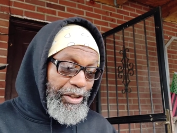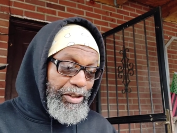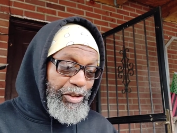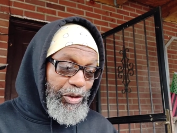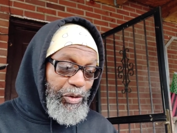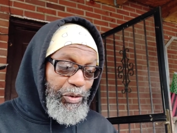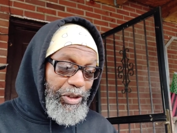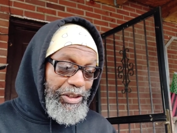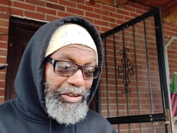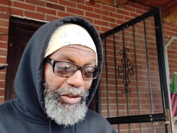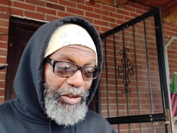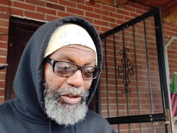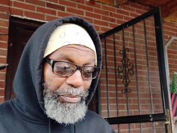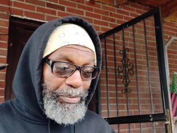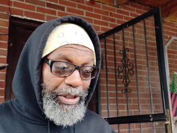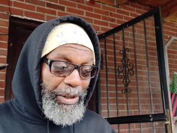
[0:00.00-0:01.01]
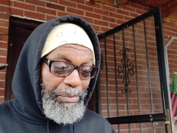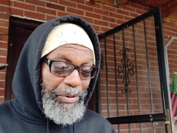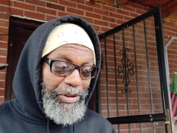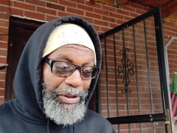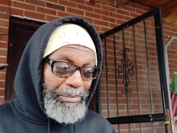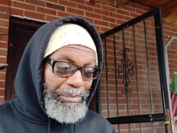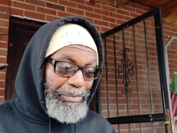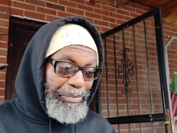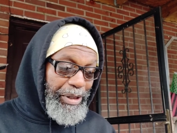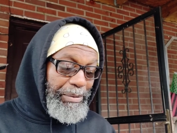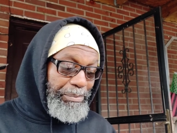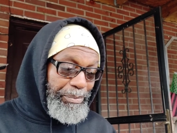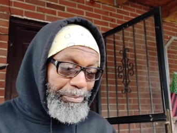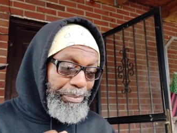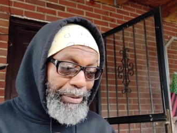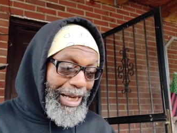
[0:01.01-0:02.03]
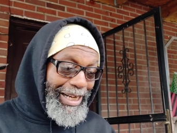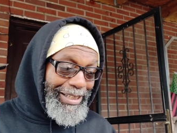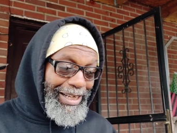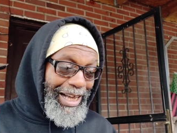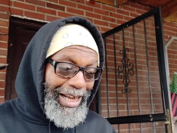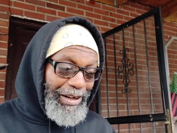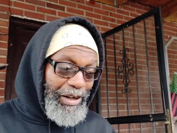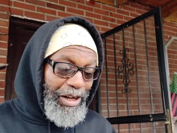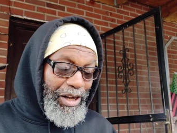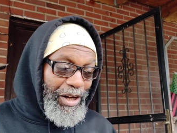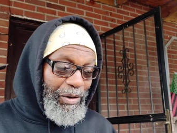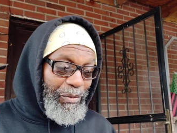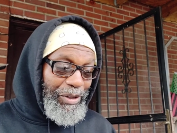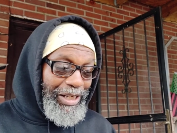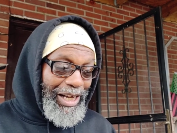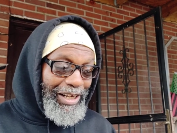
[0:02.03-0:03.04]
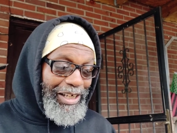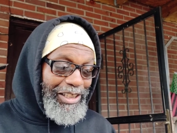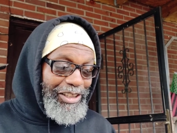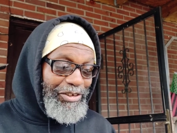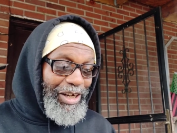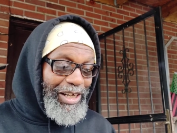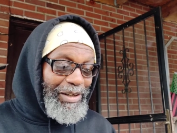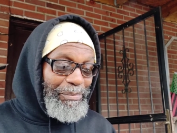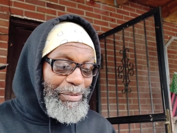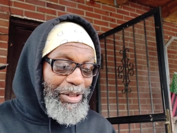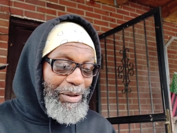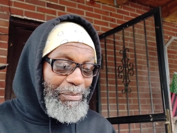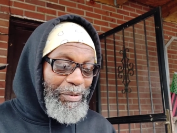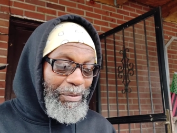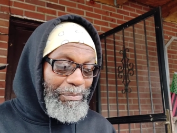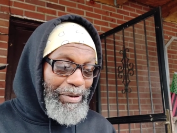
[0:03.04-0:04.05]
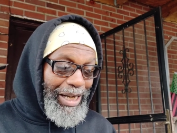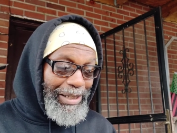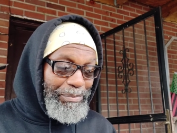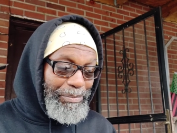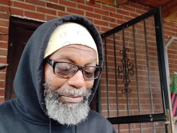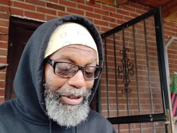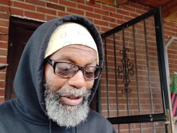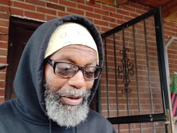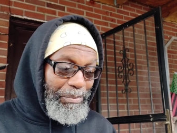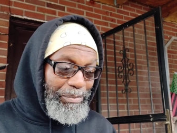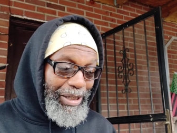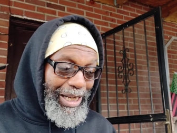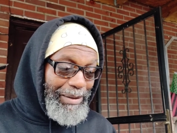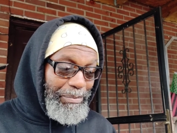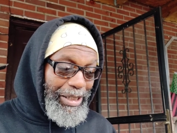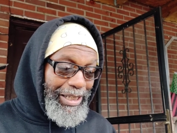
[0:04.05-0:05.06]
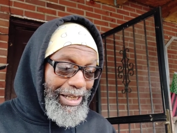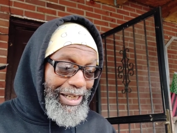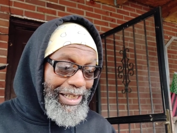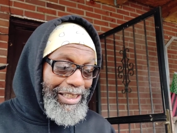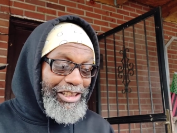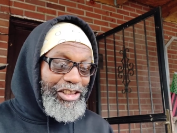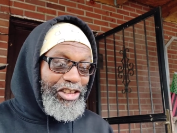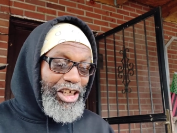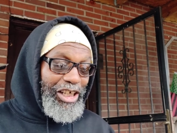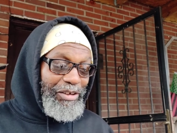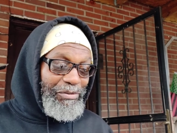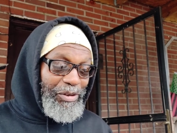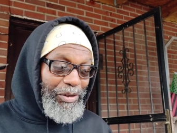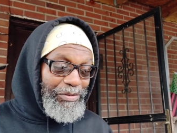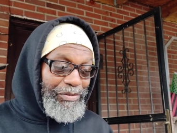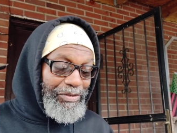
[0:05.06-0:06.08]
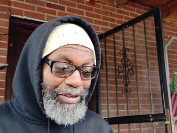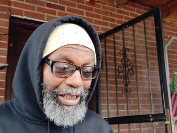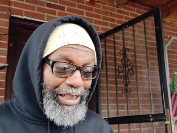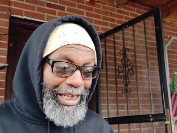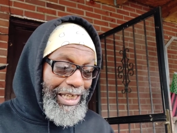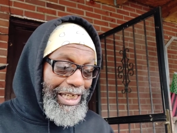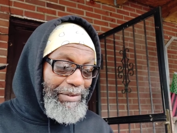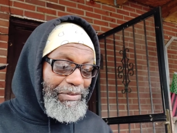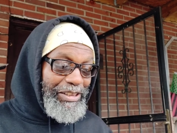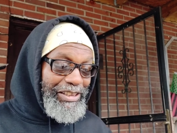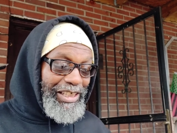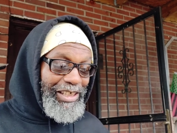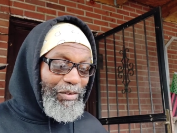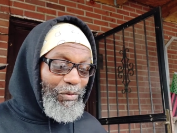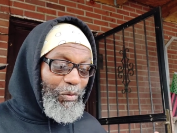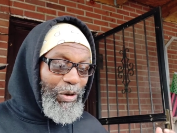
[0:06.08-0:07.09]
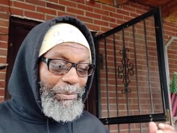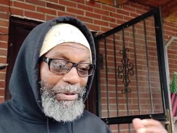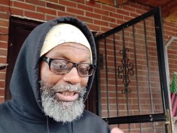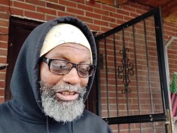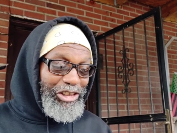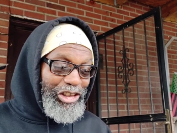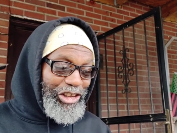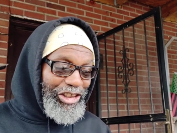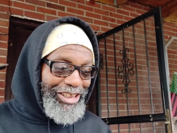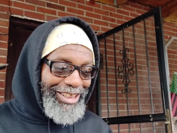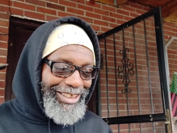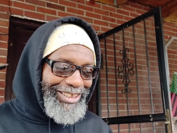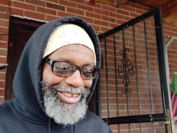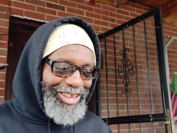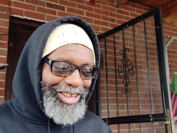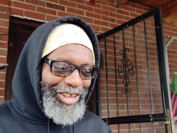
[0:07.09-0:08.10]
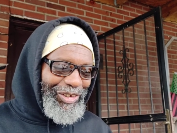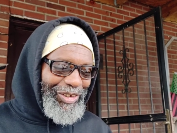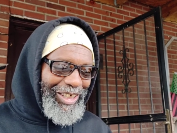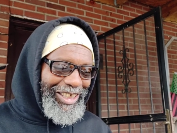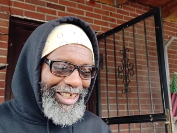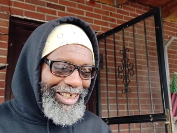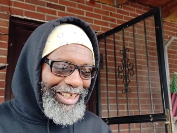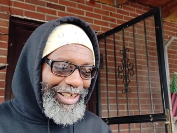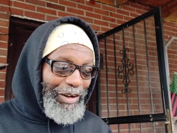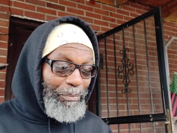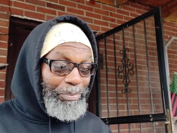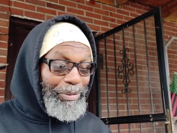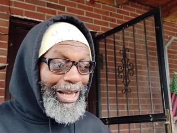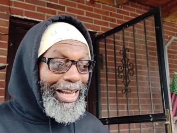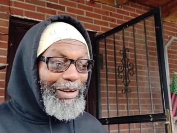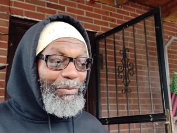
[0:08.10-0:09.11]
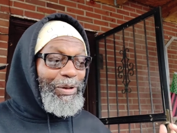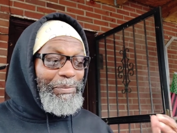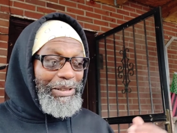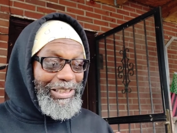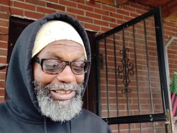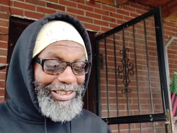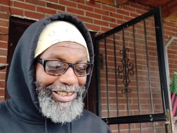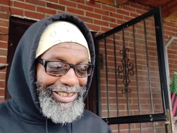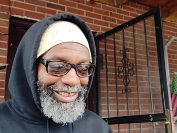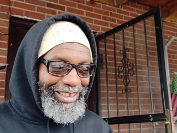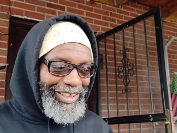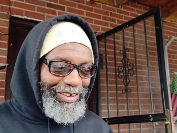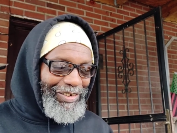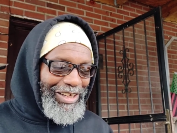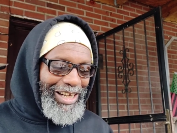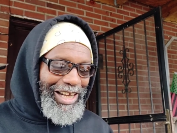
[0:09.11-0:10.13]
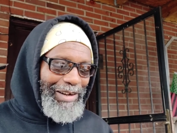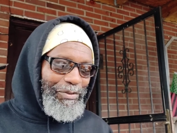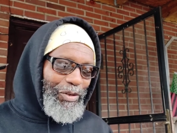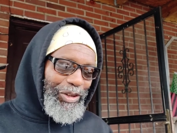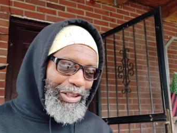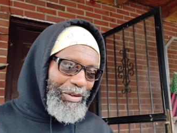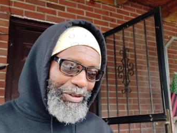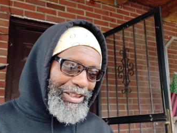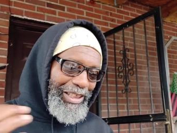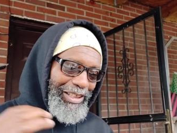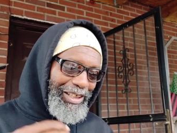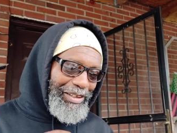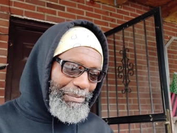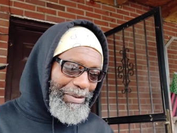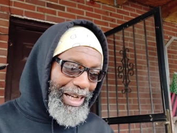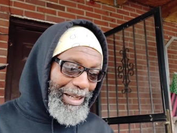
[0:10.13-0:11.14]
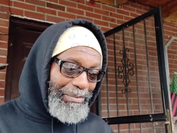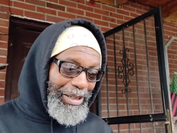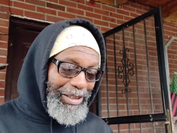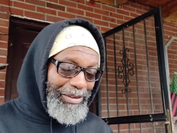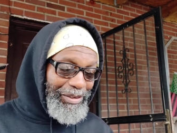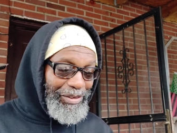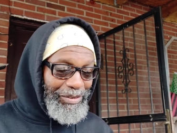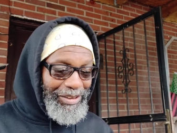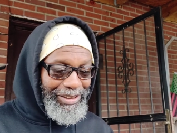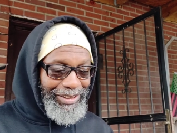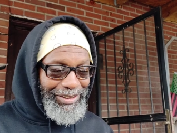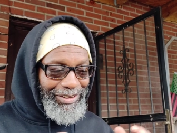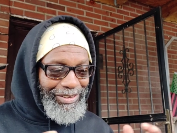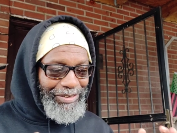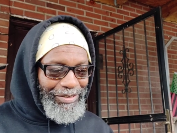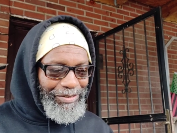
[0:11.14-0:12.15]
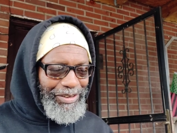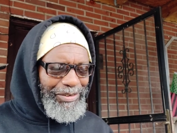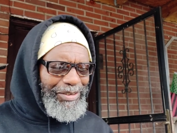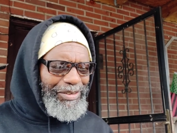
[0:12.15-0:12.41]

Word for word: dude, and so you beat up on some big black guy. Well, now they're trying to beat up on black on black men in general. They even sending women's to do it. Black women's, you know, of course they always send other black men to do because it's you know,